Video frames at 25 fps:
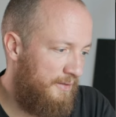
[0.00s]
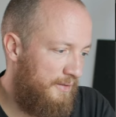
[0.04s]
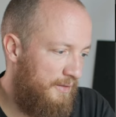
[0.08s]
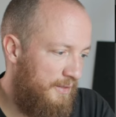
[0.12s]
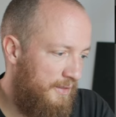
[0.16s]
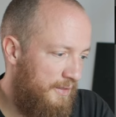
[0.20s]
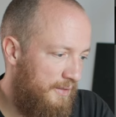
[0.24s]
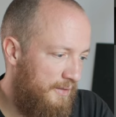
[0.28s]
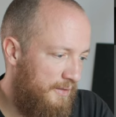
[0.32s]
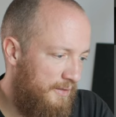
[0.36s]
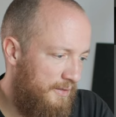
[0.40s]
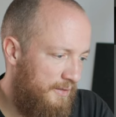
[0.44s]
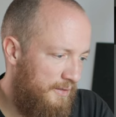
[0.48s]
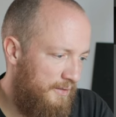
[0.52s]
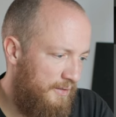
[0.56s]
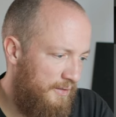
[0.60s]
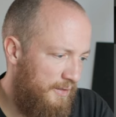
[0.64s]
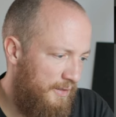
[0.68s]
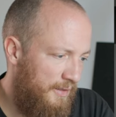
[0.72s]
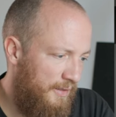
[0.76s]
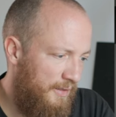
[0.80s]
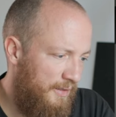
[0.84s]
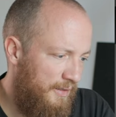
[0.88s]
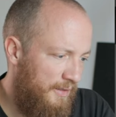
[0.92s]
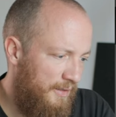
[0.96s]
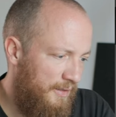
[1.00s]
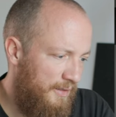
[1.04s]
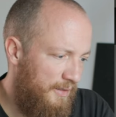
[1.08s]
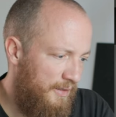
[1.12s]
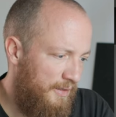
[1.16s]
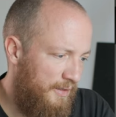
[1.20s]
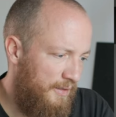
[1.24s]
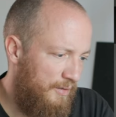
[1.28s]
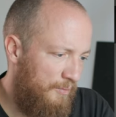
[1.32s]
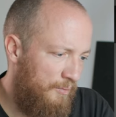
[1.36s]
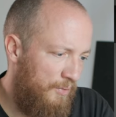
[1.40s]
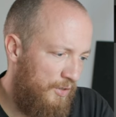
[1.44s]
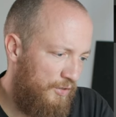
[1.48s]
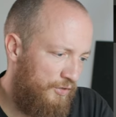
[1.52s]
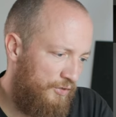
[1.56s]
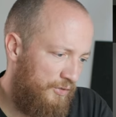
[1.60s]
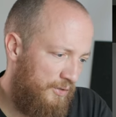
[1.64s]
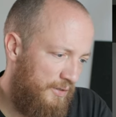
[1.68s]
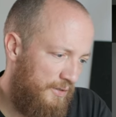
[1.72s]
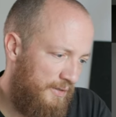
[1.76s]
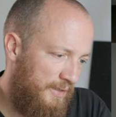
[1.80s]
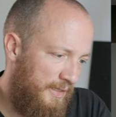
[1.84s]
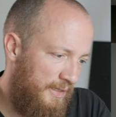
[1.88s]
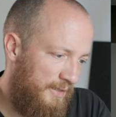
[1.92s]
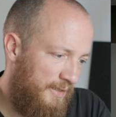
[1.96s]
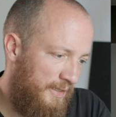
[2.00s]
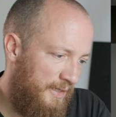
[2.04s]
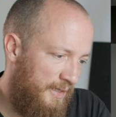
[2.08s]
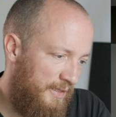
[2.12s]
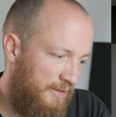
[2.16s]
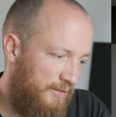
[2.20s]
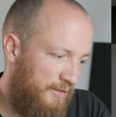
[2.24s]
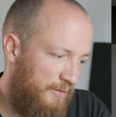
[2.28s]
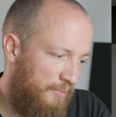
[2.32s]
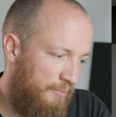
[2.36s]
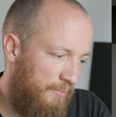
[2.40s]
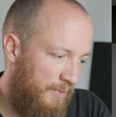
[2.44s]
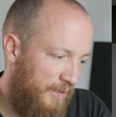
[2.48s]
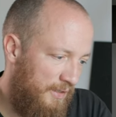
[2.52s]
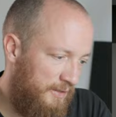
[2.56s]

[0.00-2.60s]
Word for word: is this module that has